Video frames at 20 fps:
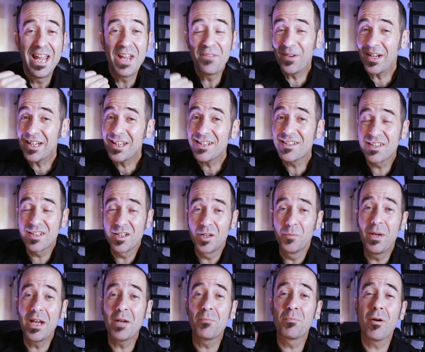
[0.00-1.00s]
If I could still
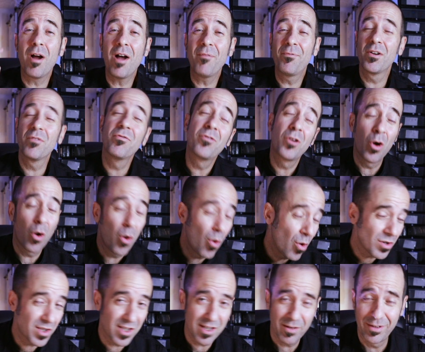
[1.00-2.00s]
make profit, of
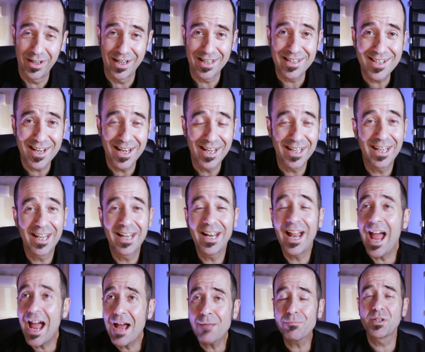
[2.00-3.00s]
course I'm gonna take it.
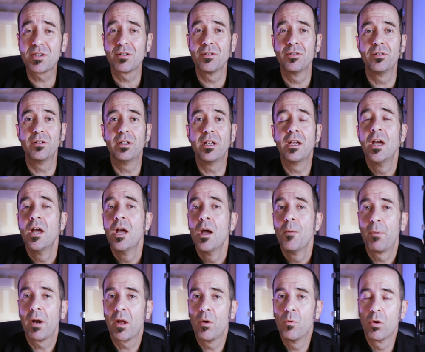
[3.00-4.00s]
Absolutely.
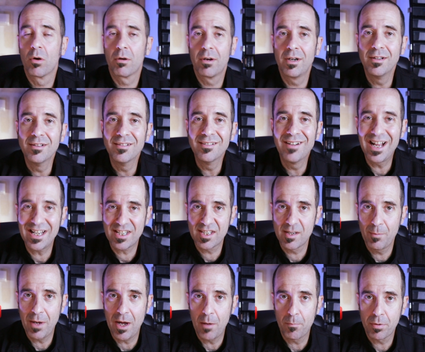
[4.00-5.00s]
But I worry less
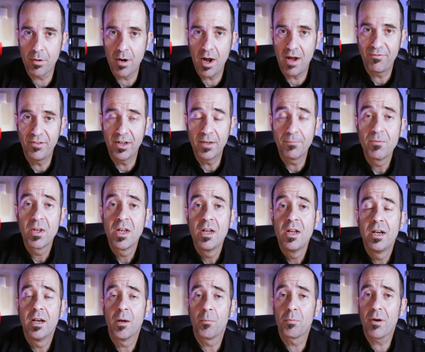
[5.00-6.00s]
about profit.
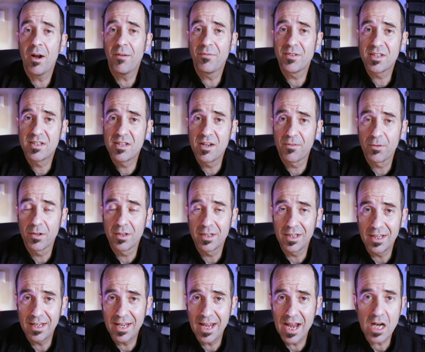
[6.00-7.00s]
Now, profit's different
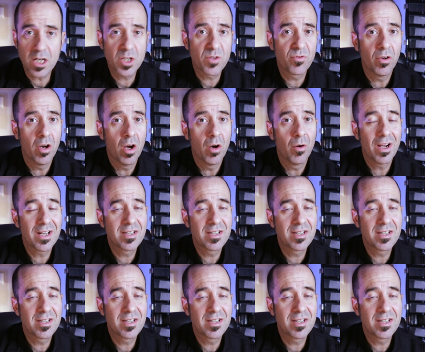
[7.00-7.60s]
than cash flow.